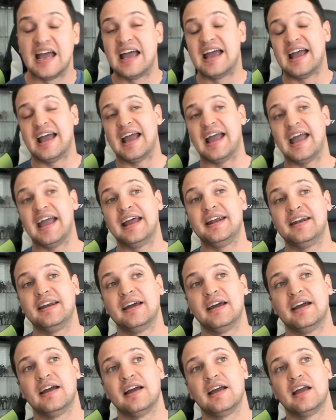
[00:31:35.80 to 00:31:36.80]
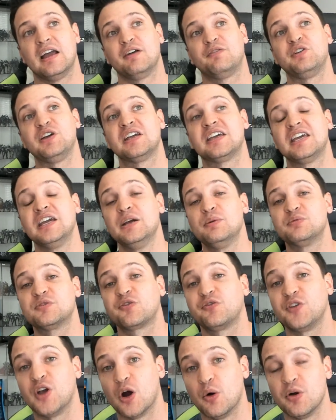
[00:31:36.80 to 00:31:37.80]
And if he keeps
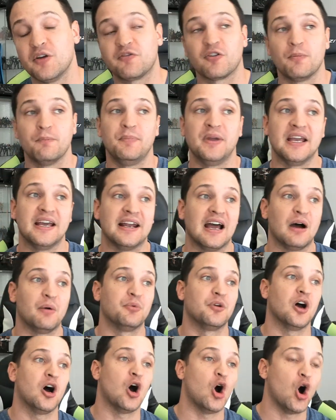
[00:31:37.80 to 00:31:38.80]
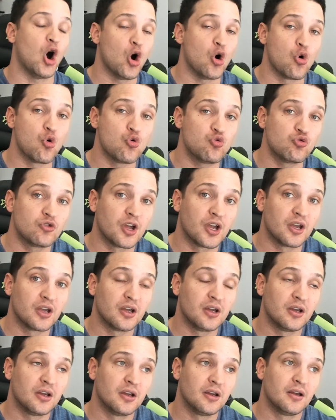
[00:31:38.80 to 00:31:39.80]
Fury from being able to hold
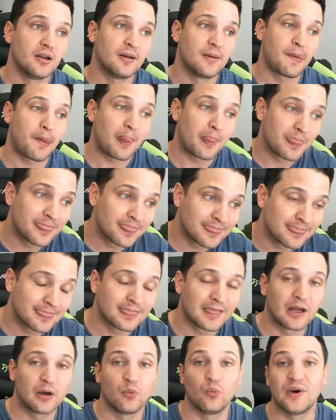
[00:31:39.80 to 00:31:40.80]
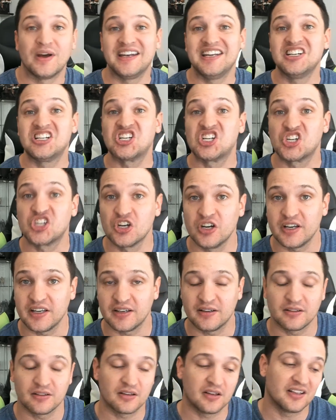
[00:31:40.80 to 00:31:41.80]
when he
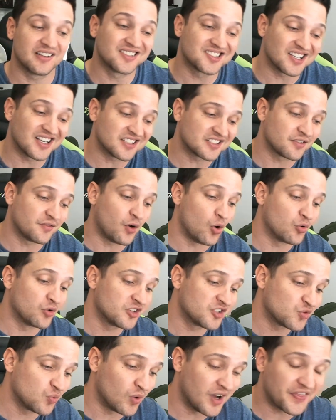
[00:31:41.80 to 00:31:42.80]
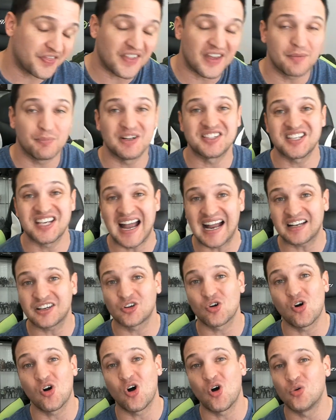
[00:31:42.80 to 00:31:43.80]
shouldn't, excessive holding is one thing, but
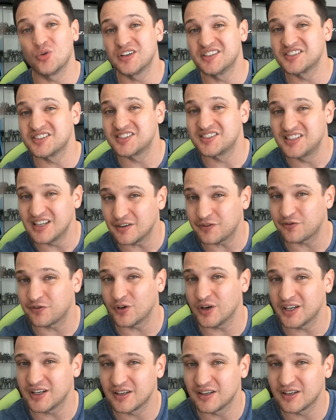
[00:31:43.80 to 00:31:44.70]
tactical holding is different.